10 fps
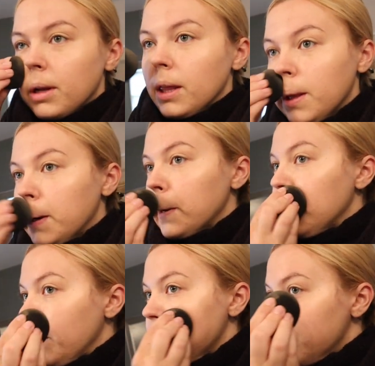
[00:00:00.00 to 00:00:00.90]
But I
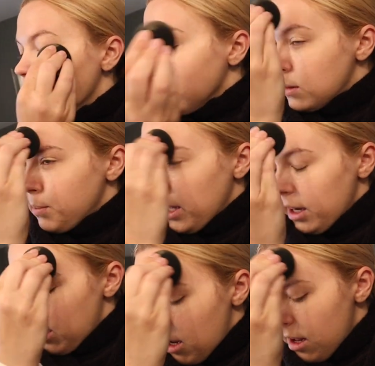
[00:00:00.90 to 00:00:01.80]
literally refuse.
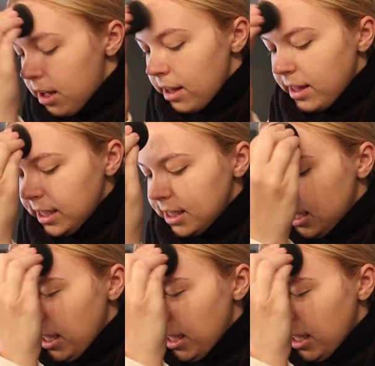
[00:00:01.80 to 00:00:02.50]
But this